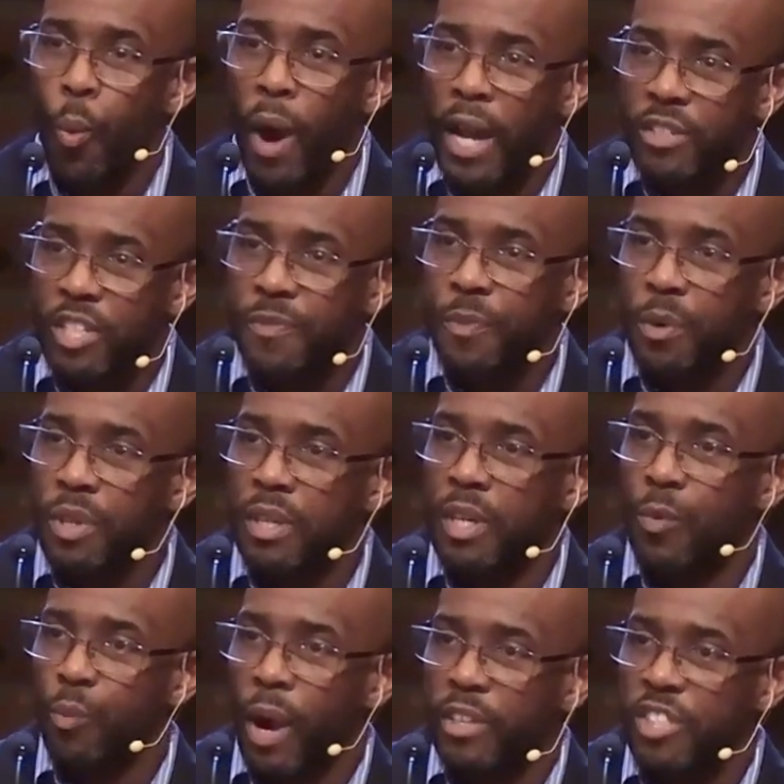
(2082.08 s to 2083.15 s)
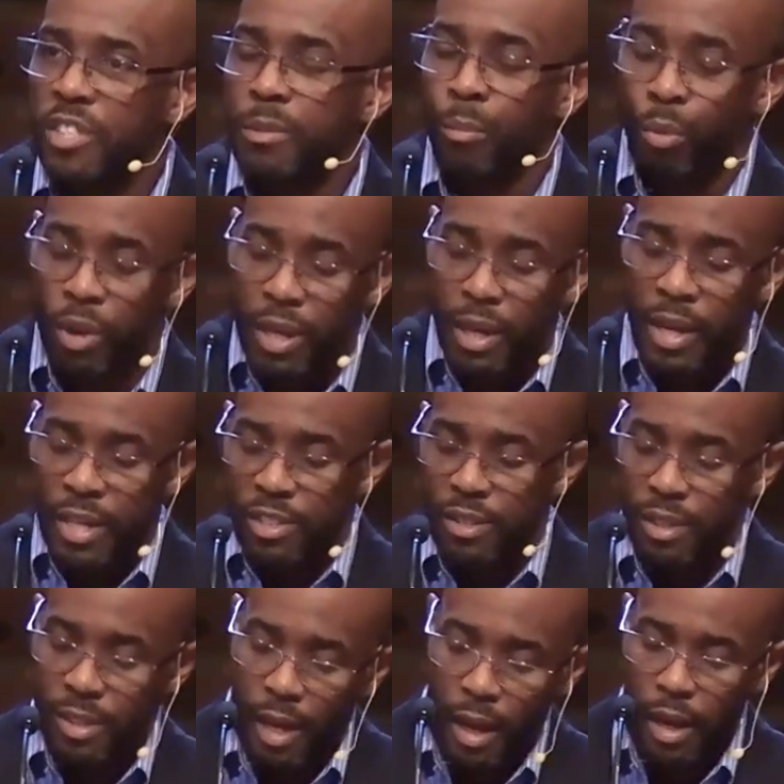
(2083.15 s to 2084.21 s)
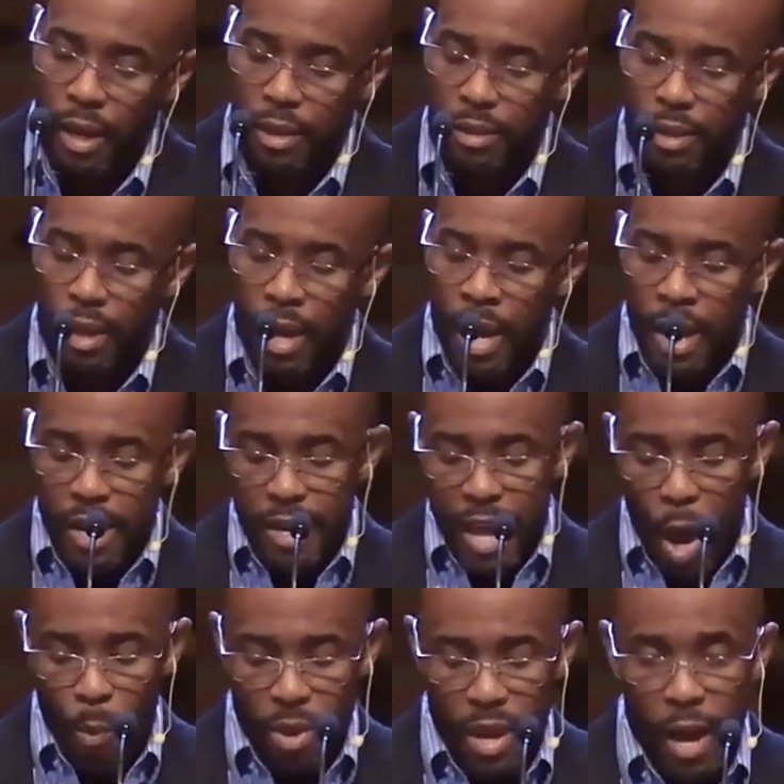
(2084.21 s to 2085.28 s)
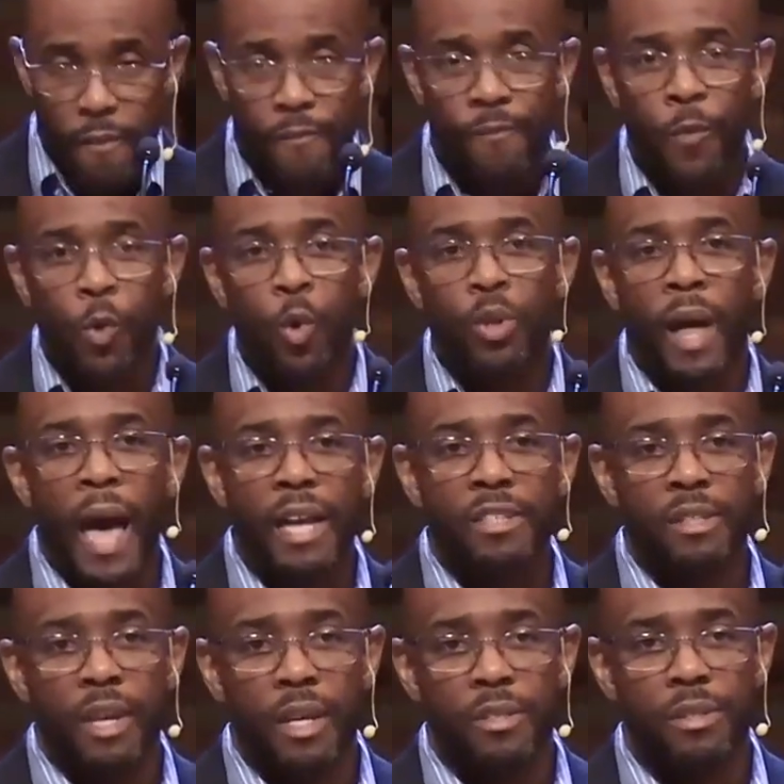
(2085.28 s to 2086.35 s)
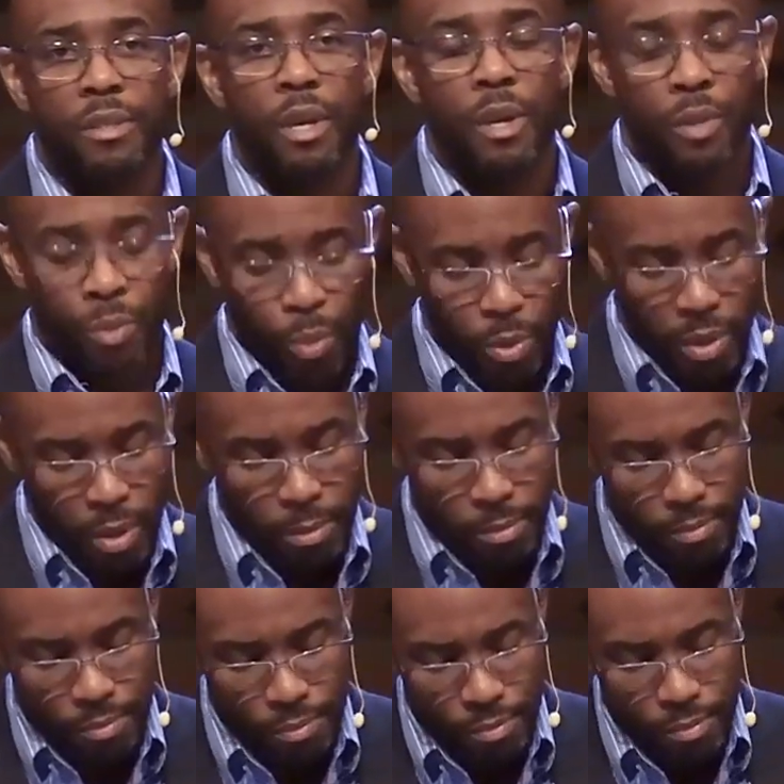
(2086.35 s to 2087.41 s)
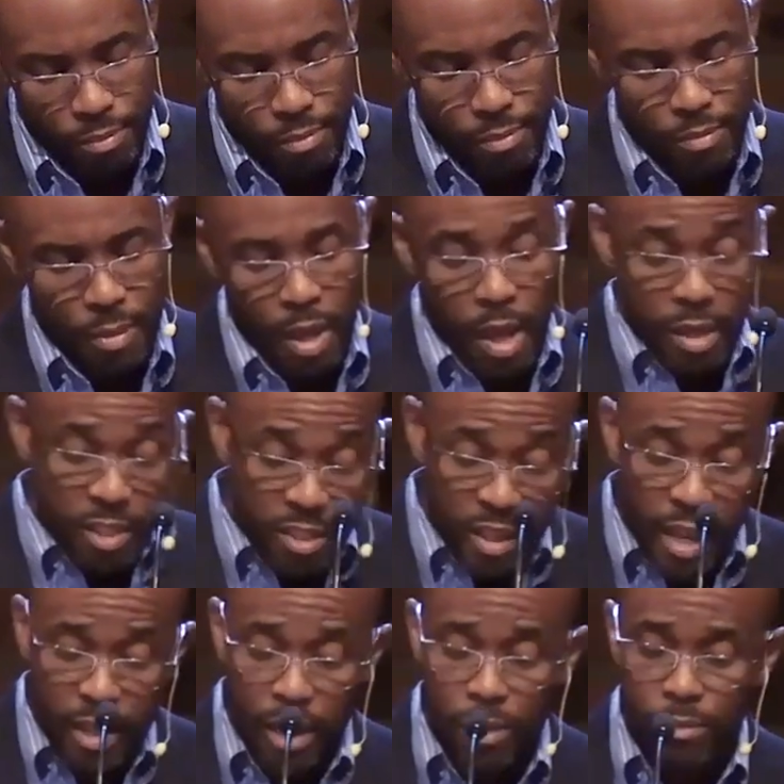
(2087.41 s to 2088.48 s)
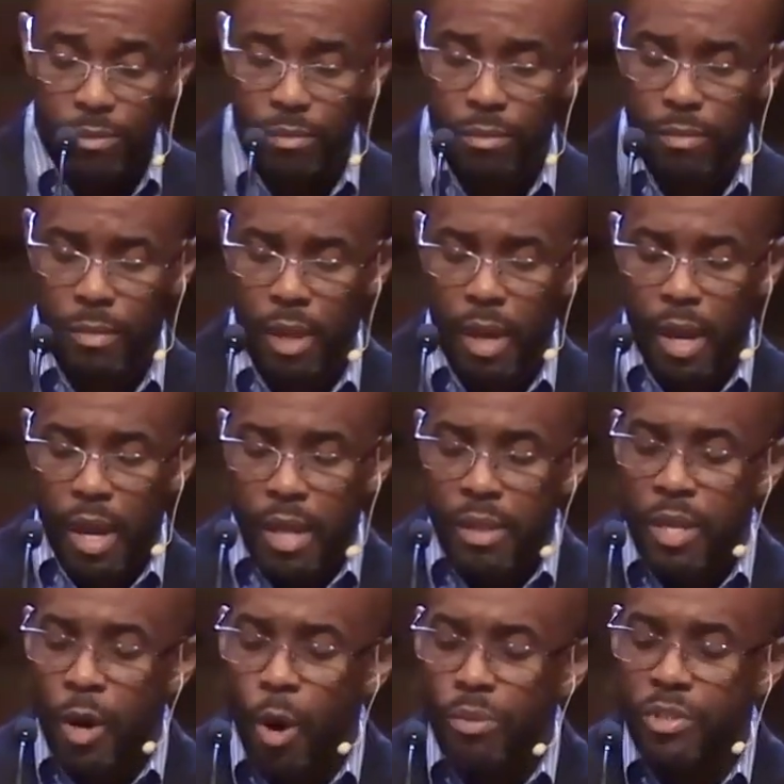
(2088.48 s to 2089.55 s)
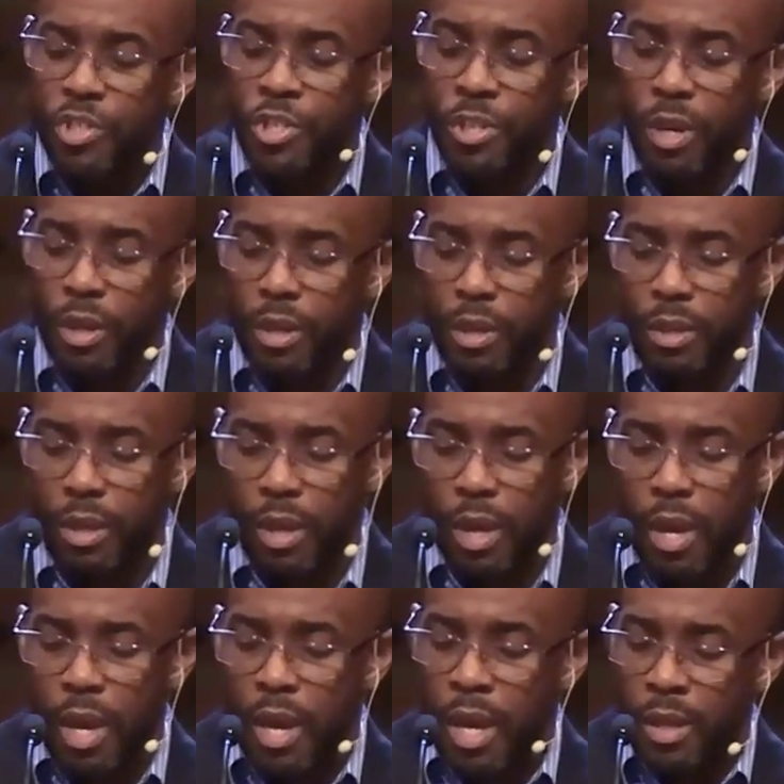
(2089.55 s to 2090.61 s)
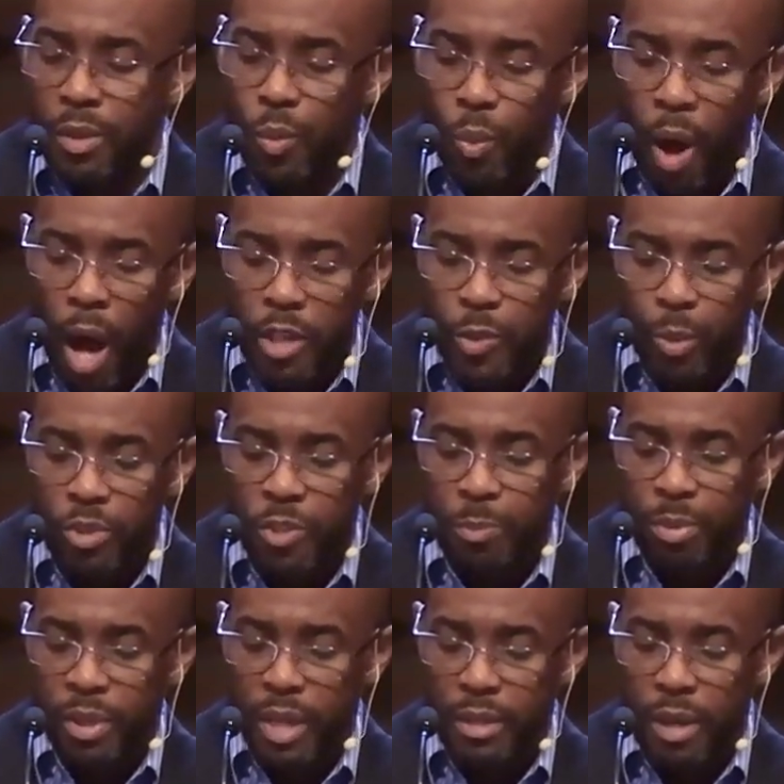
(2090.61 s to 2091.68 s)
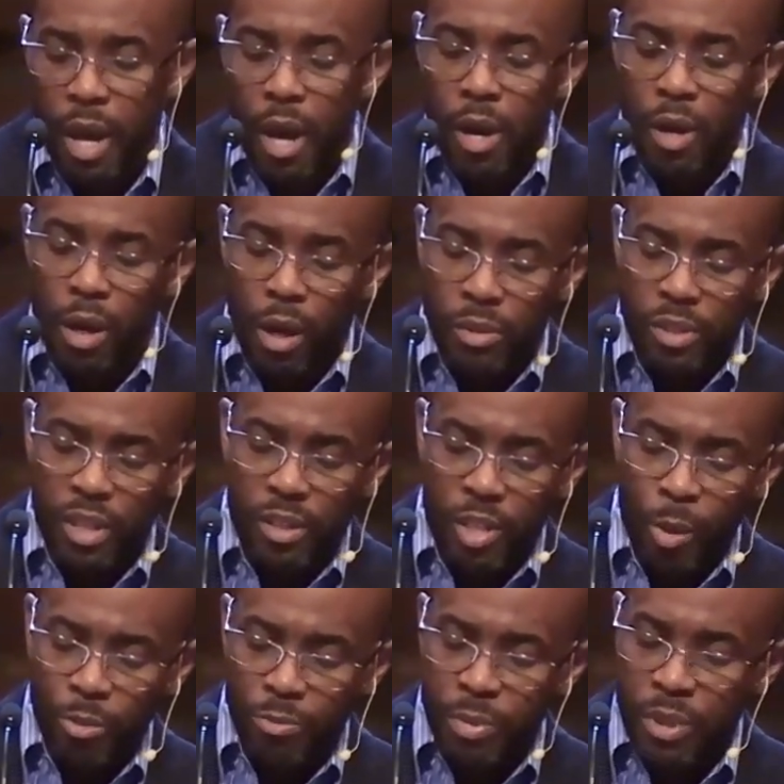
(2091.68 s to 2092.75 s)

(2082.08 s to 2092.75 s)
righteous for the unrighteous, to bring us to God. And now we have full access through him. Second, the earth shook and the rocks were split, causing tombs